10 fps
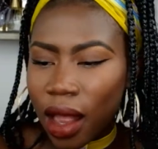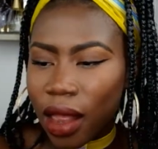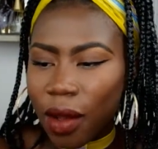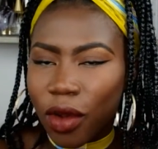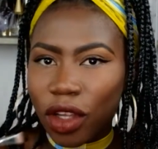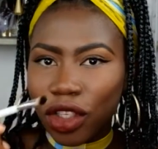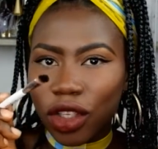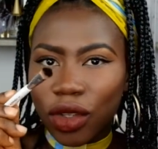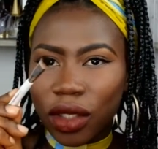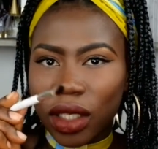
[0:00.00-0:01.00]
Now I'm going
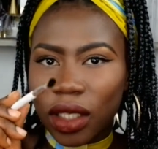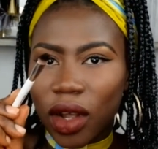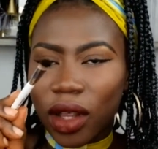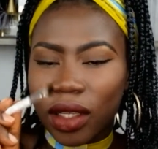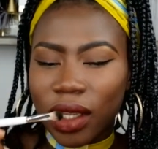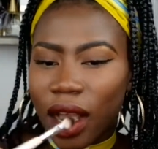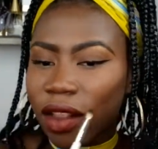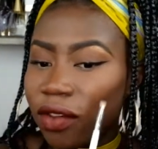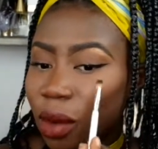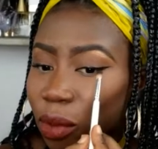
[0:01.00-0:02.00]
to use this other
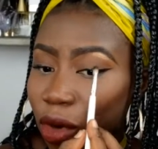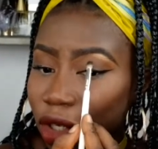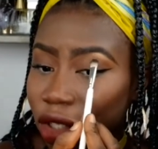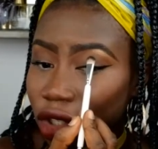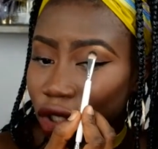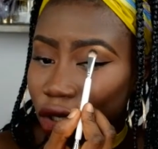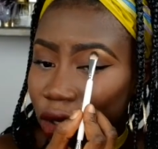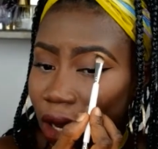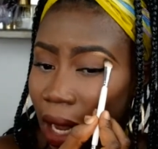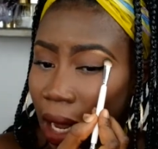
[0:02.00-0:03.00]
side of the brush and just
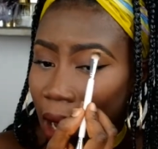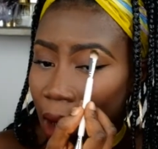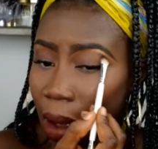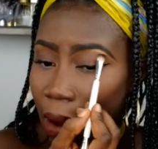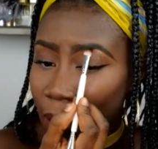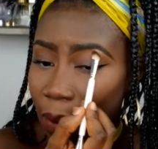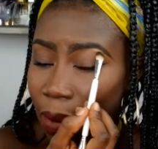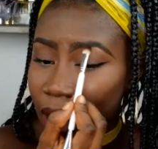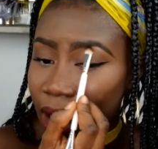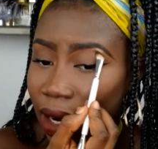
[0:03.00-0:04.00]
to like
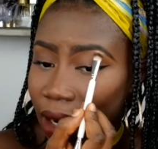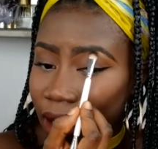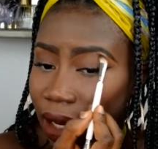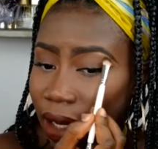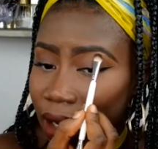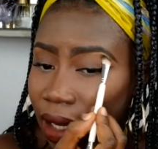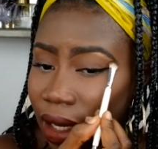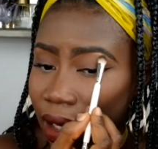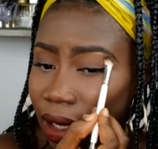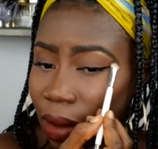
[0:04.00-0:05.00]
blend it
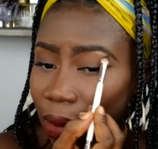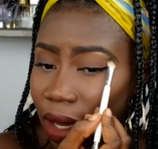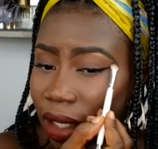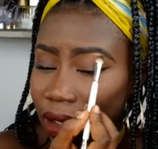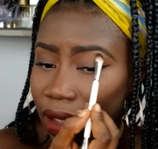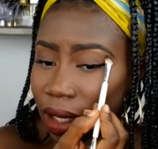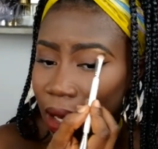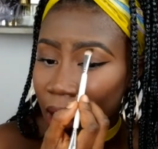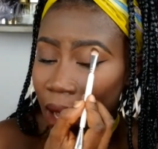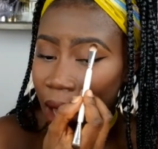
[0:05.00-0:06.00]
a little bit,
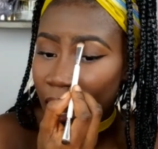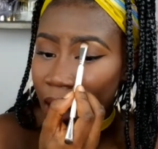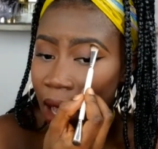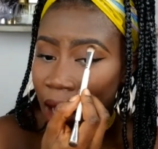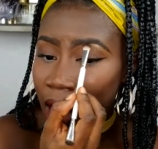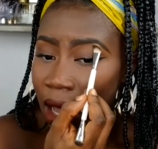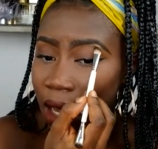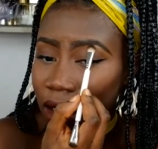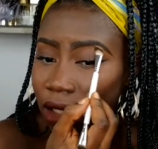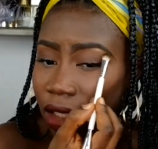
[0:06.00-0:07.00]

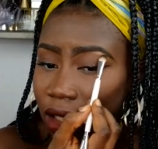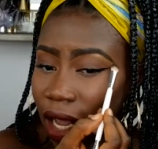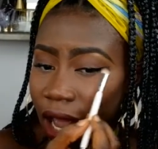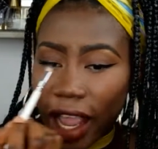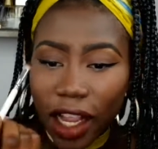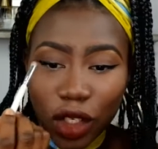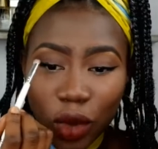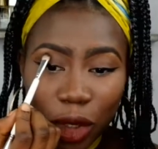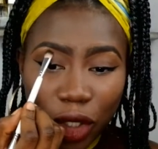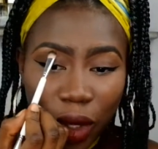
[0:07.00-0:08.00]
just the
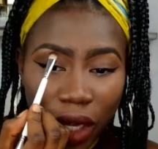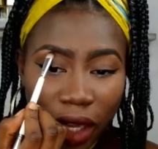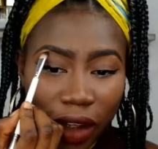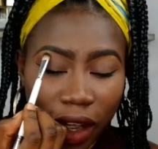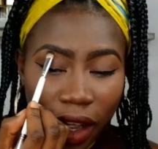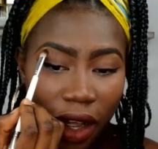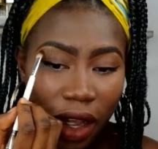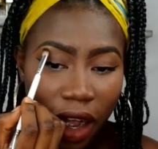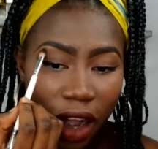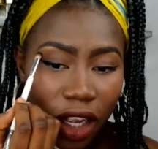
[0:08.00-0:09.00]
edge between
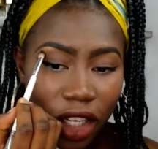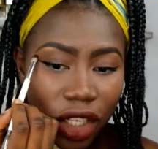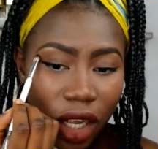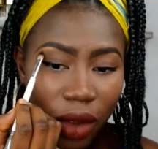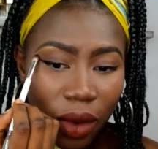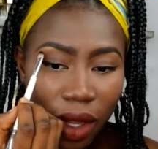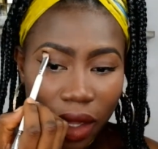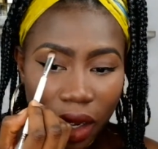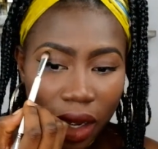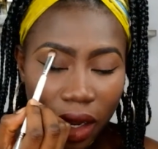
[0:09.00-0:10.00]
the eyeshadow
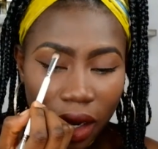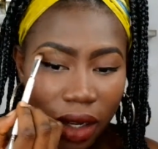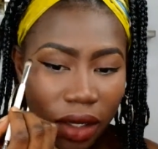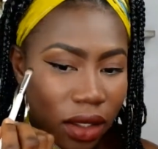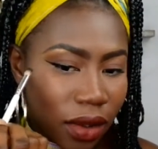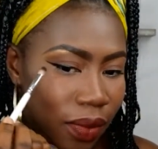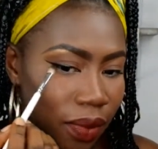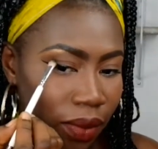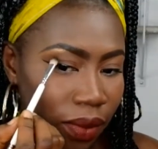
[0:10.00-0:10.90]
and the highlighter.